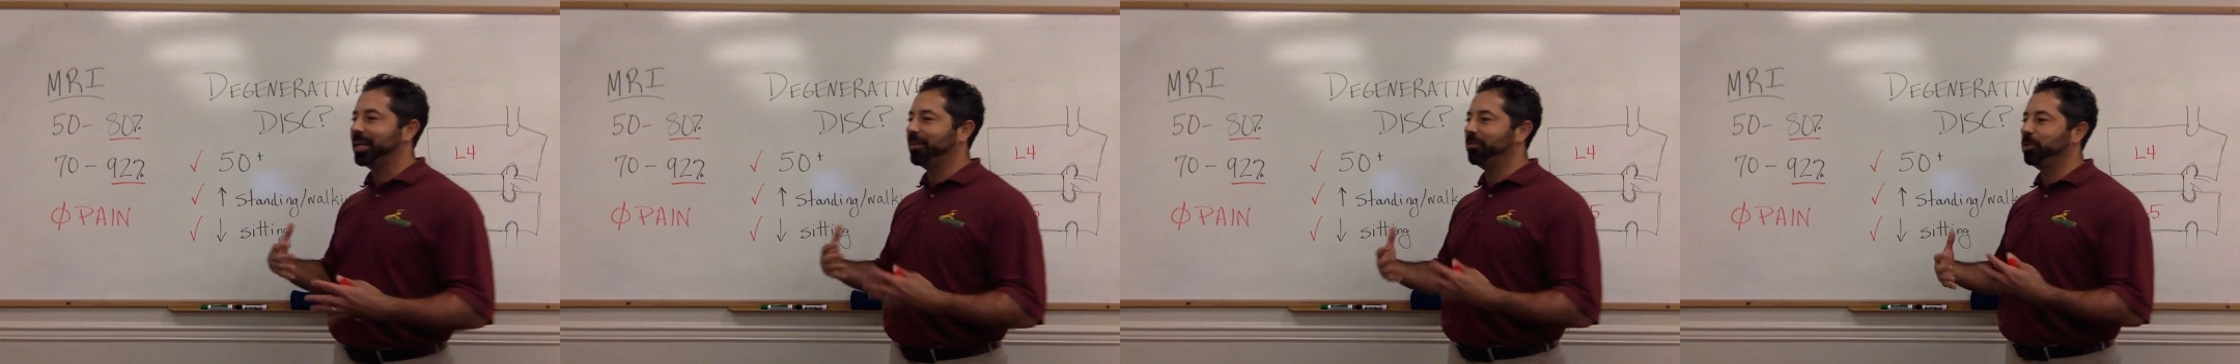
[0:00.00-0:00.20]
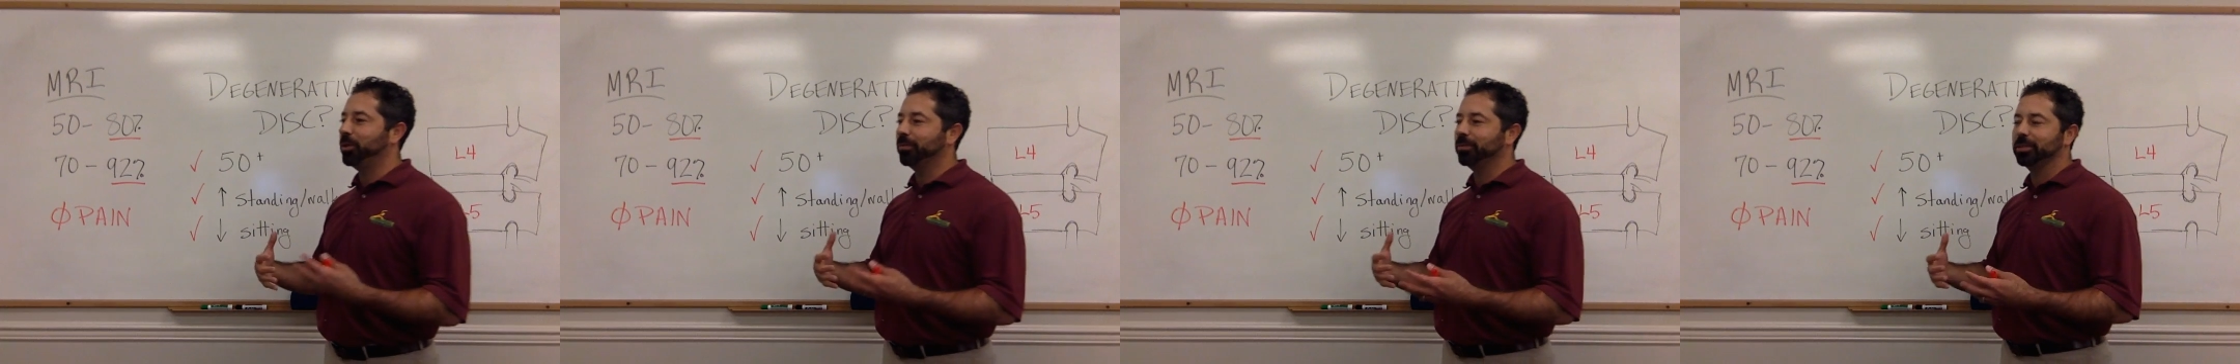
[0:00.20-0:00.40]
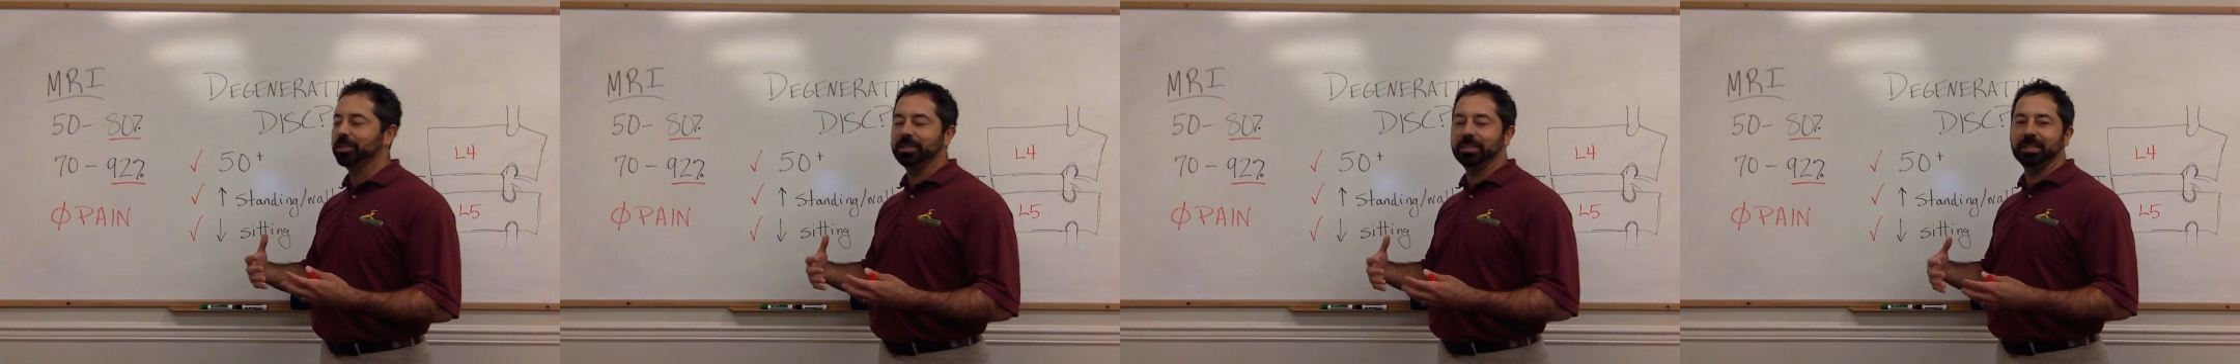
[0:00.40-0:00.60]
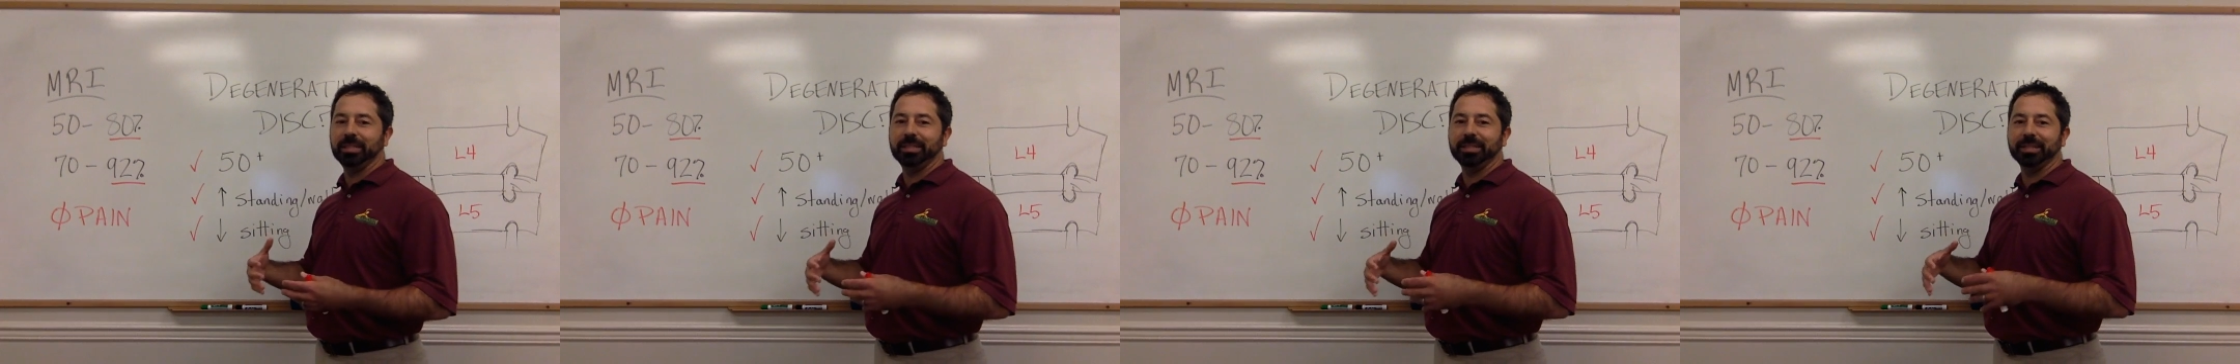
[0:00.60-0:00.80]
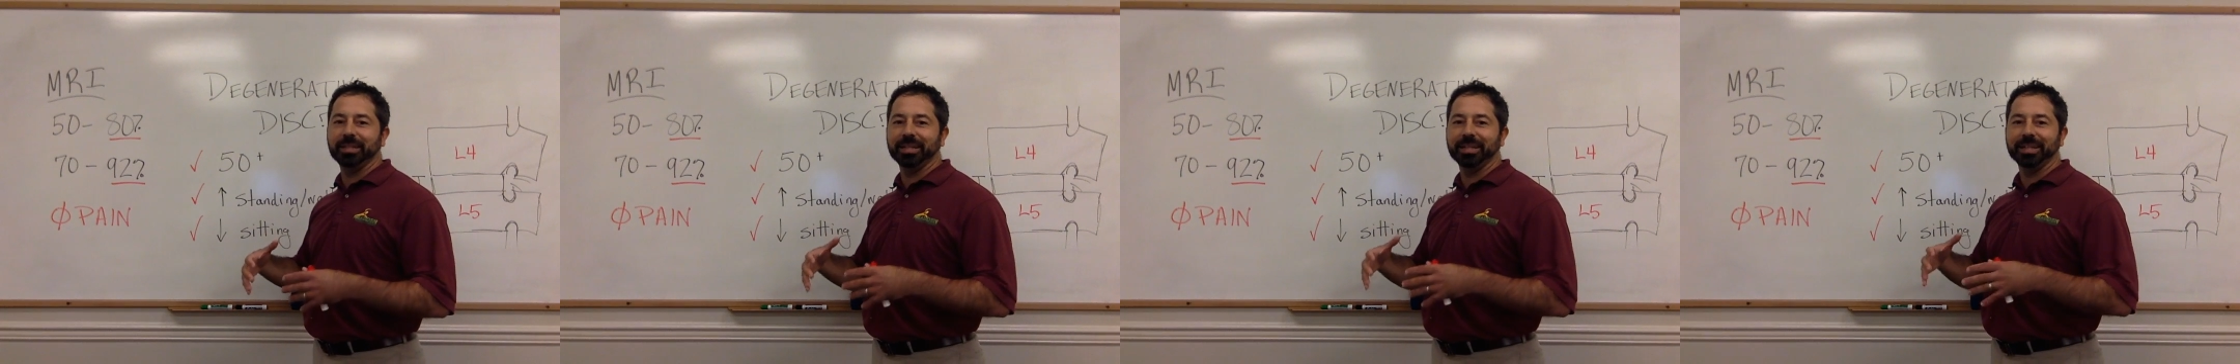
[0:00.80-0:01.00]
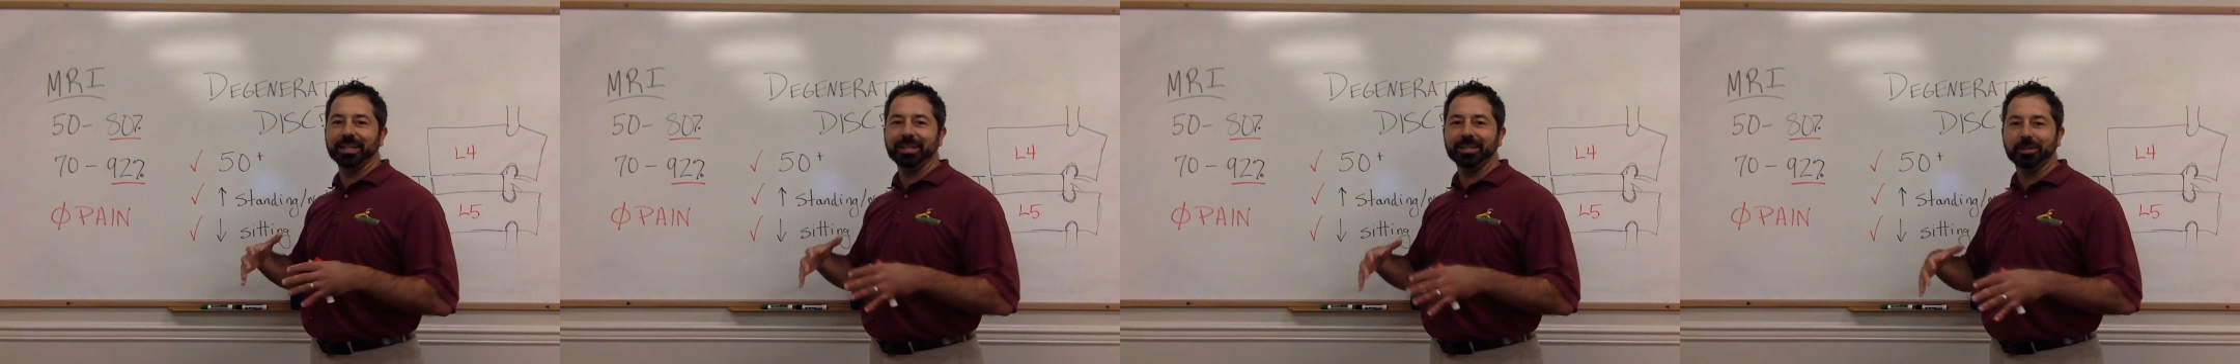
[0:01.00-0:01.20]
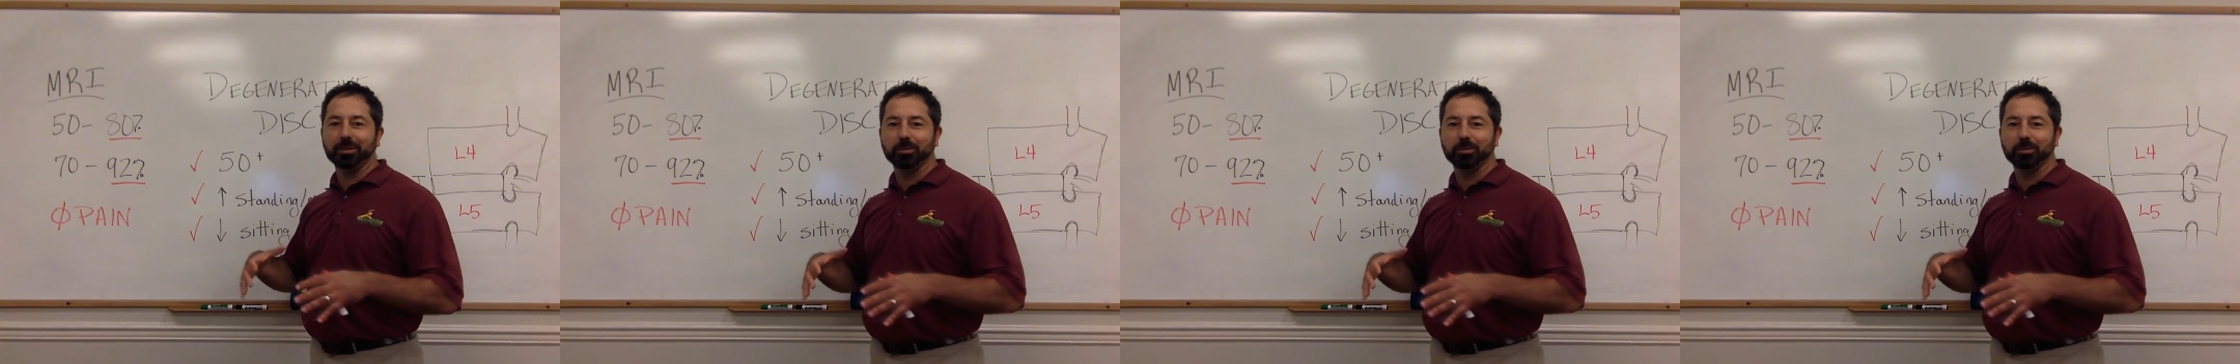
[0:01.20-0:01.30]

have you ever seen in the